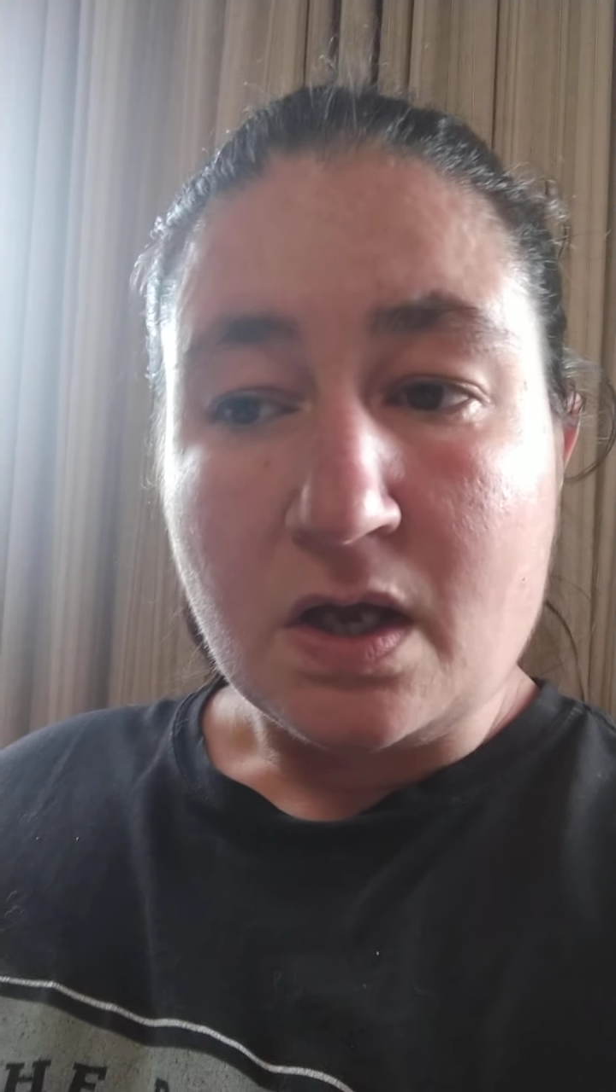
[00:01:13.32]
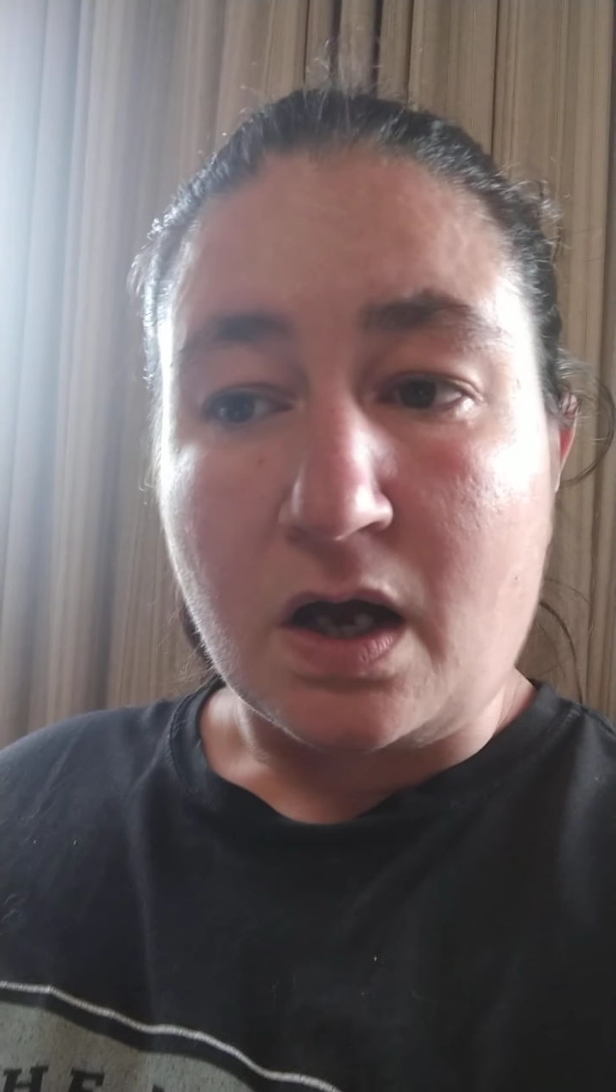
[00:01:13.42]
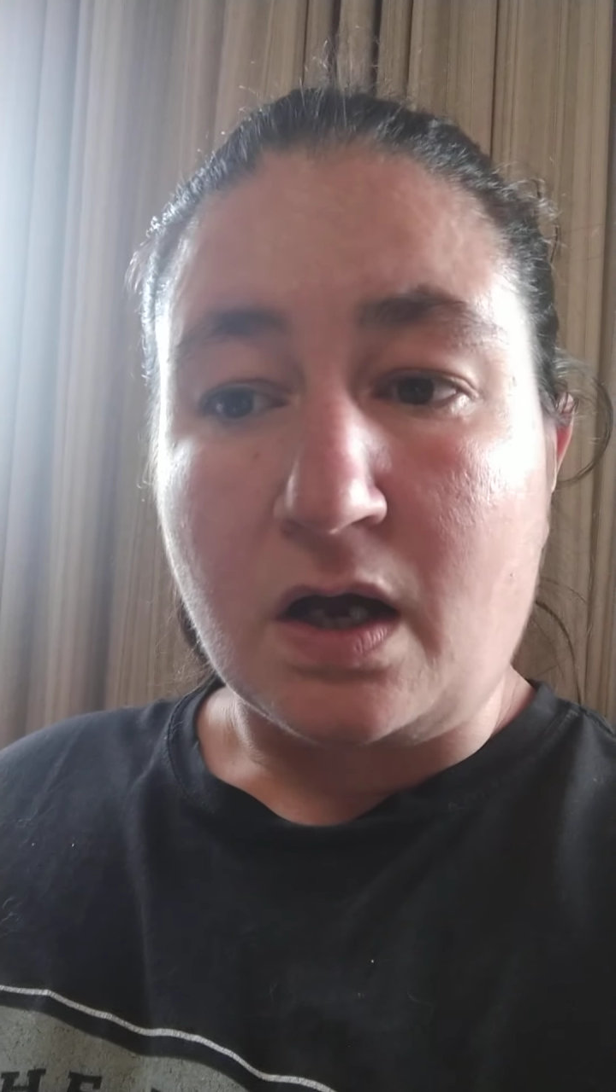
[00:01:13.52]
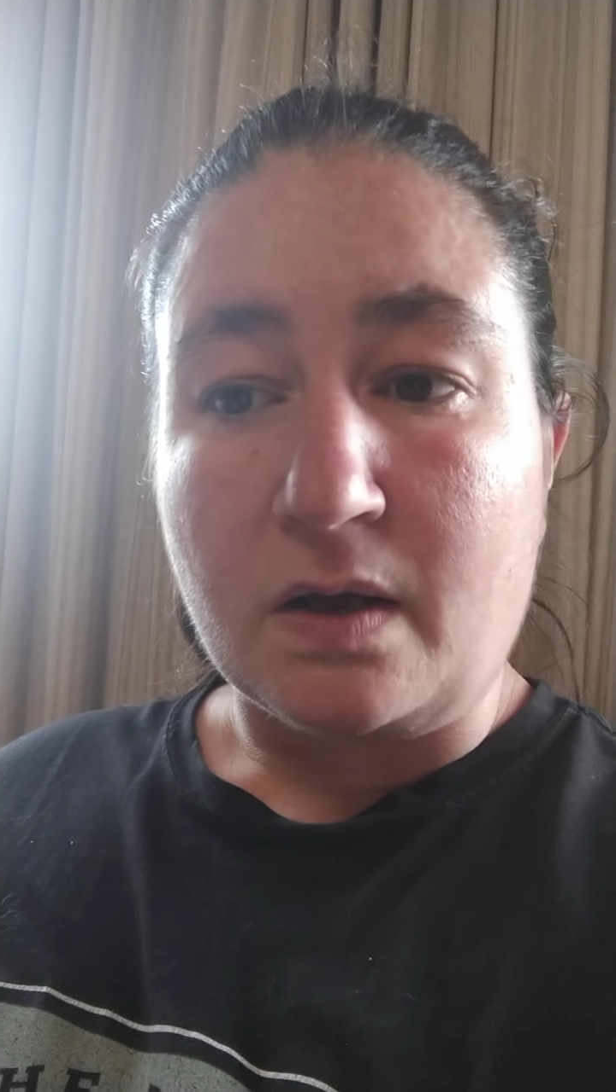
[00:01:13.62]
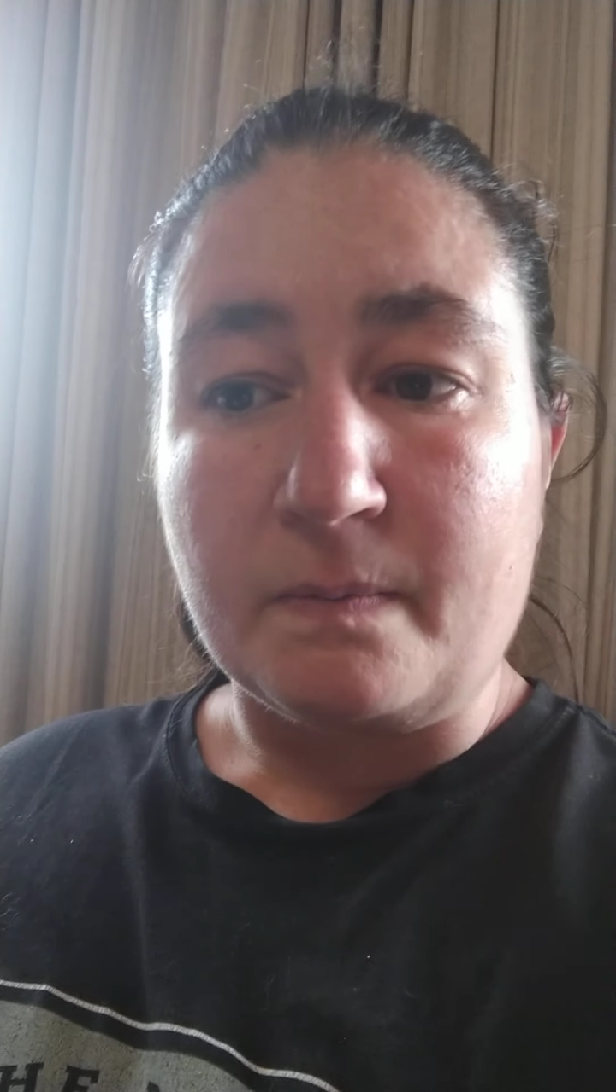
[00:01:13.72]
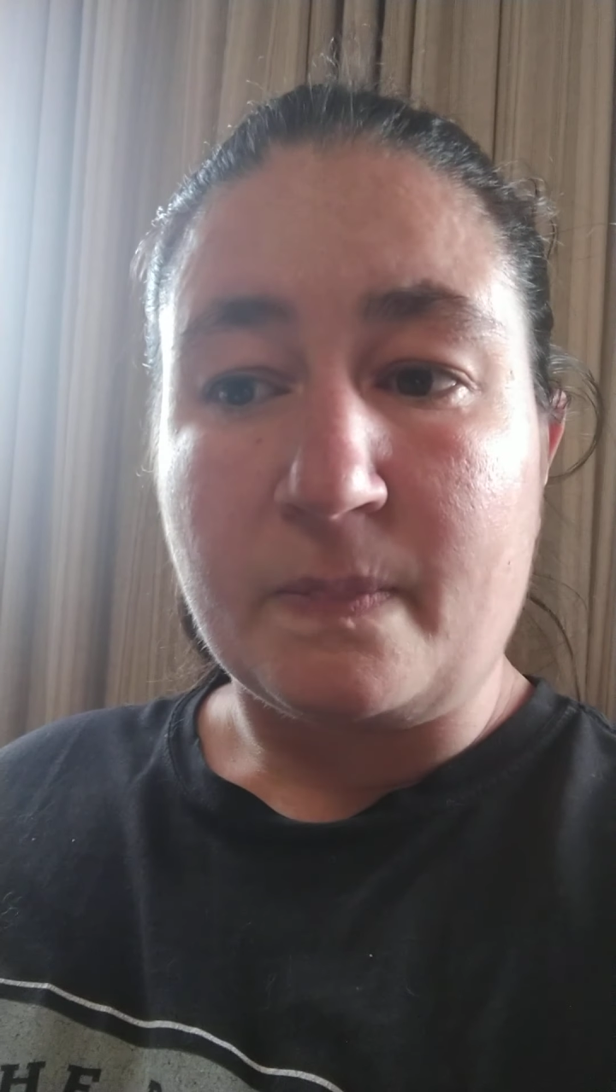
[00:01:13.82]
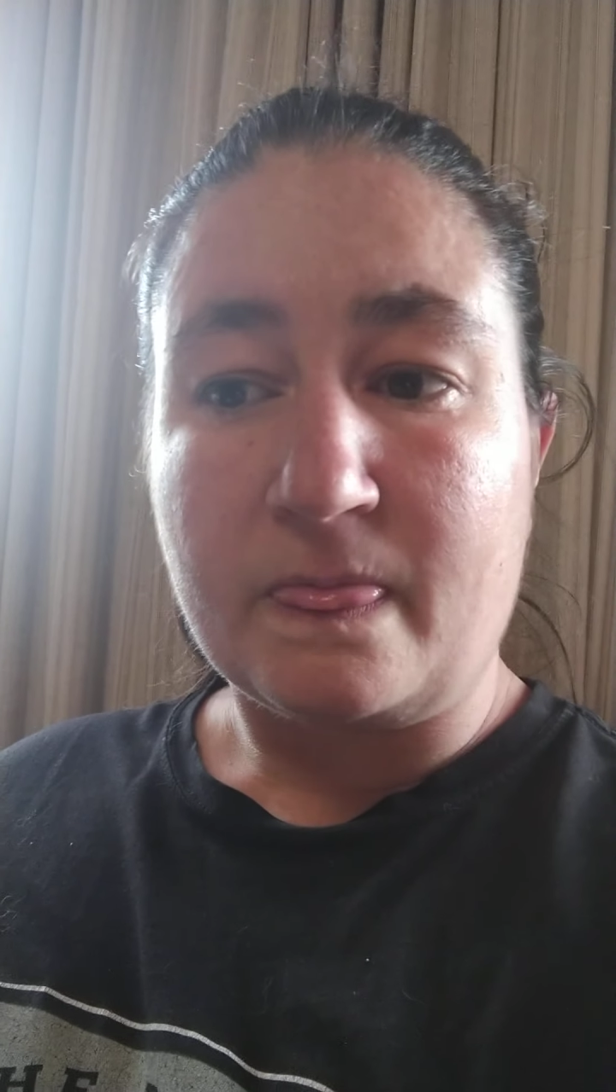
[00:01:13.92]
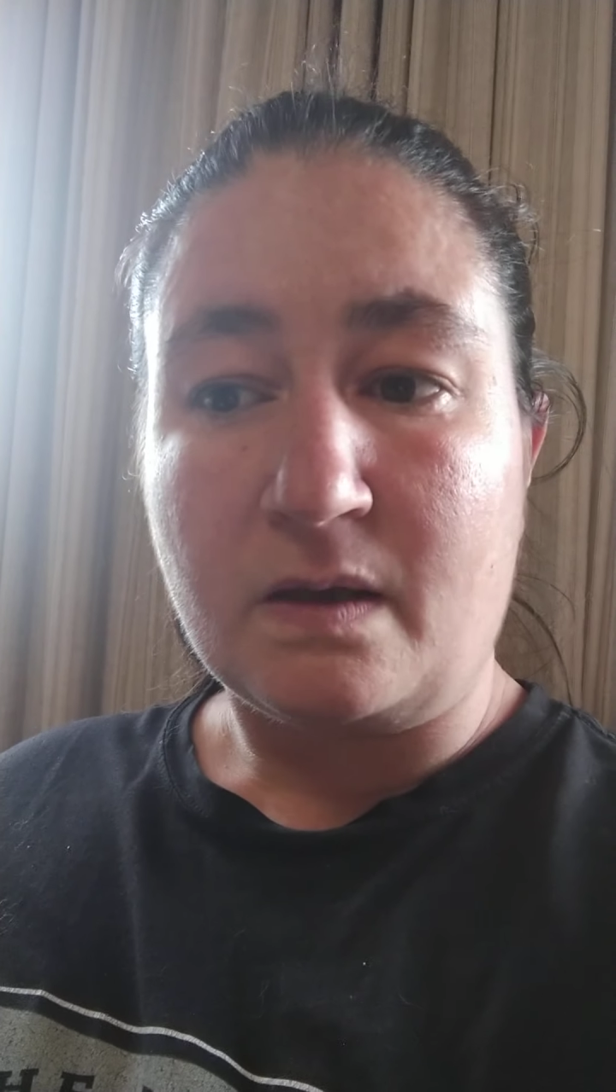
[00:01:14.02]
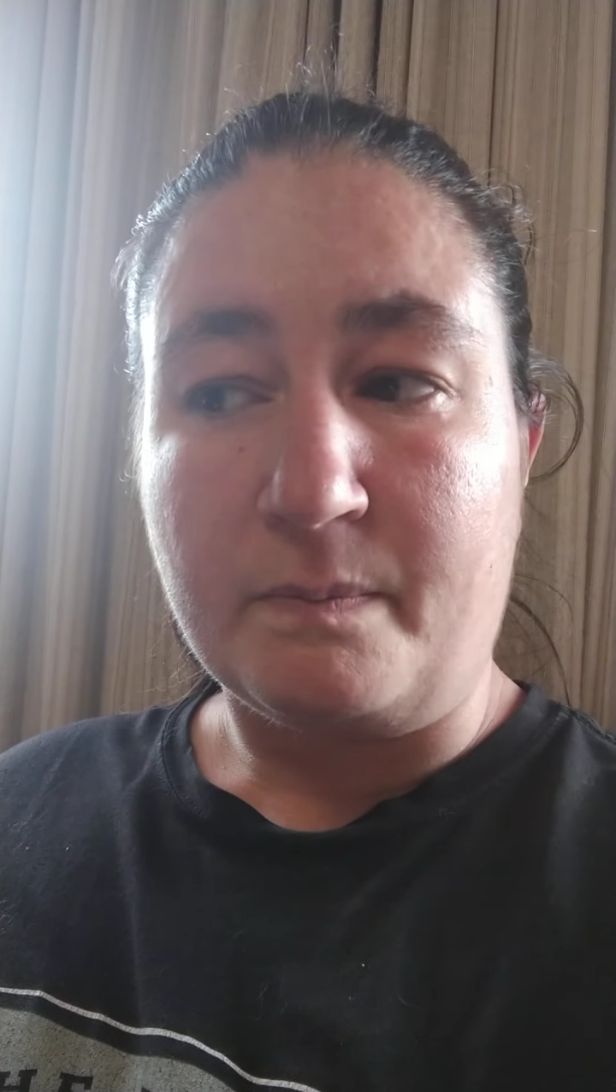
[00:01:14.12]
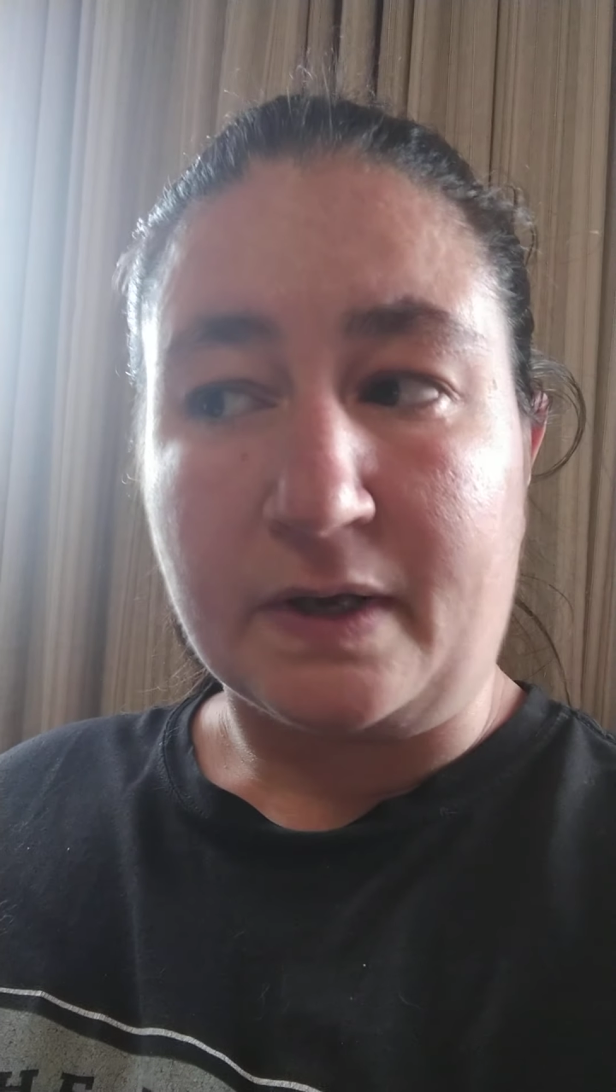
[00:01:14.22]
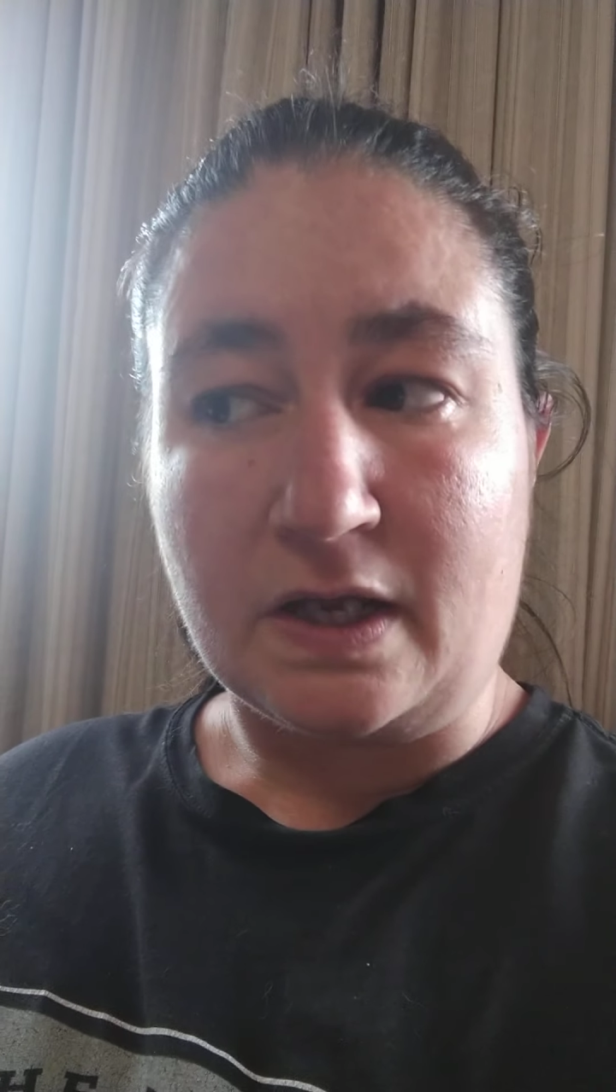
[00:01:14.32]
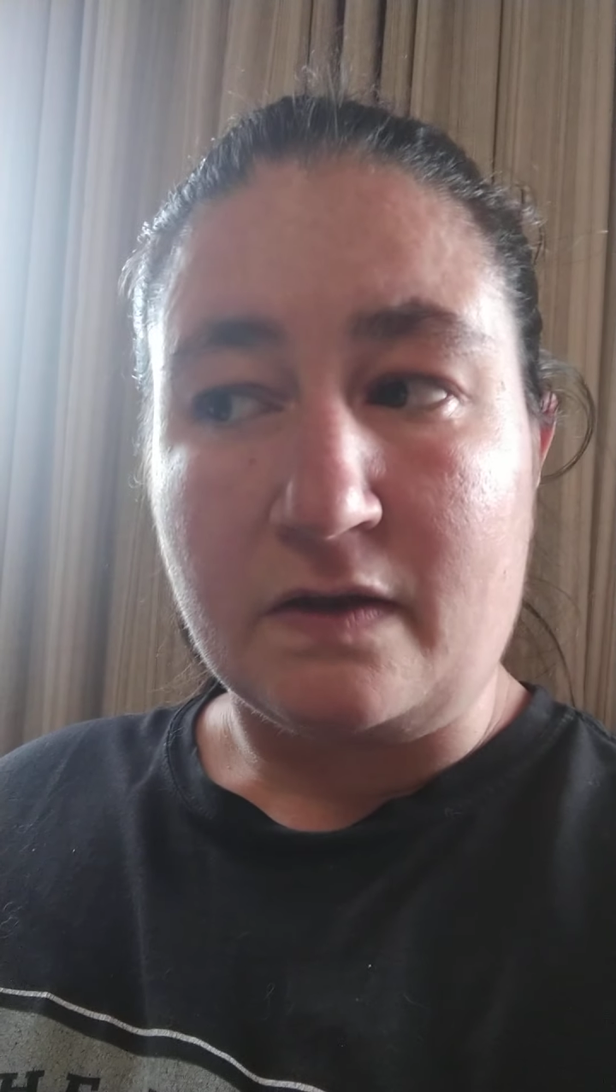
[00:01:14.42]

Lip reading: But